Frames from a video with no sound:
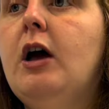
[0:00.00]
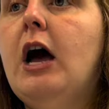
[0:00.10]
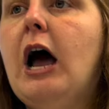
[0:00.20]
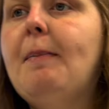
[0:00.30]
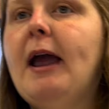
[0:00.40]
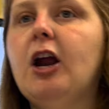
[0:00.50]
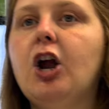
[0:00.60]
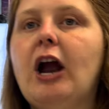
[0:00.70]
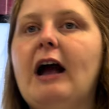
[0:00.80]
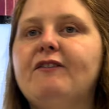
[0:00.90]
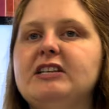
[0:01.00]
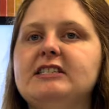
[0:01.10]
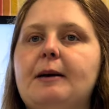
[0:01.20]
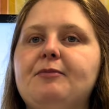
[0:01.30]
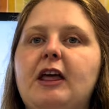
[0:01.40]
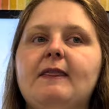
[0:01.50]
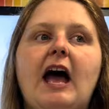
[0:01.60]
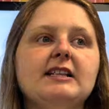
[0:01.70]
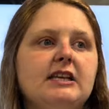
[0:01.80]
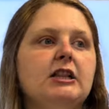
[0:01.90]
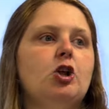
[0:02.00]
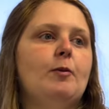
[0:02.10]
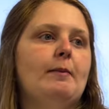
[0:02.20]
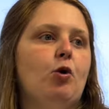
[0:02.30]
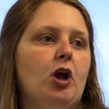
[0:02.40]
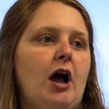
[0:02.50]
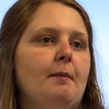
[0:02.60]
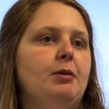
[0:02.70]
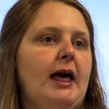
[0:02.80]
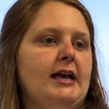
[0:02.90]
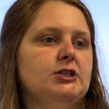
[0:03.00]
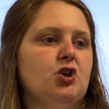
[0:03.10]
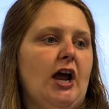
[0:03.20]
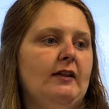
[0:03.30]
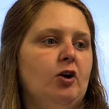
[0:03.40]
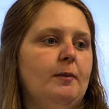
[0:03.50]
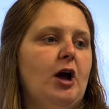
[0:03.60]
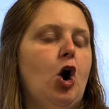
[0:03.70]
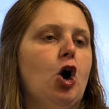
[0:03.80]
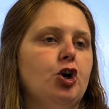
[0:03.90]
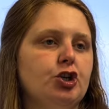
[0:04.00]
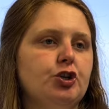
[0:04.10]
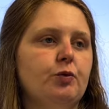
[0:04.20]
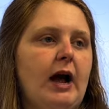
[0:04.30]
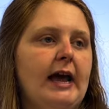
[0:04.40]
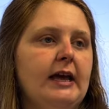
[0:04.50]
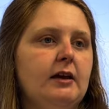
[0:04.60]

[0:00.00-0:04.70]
A paragraph is something that's a little bit more complex, right? A little bit harder to write.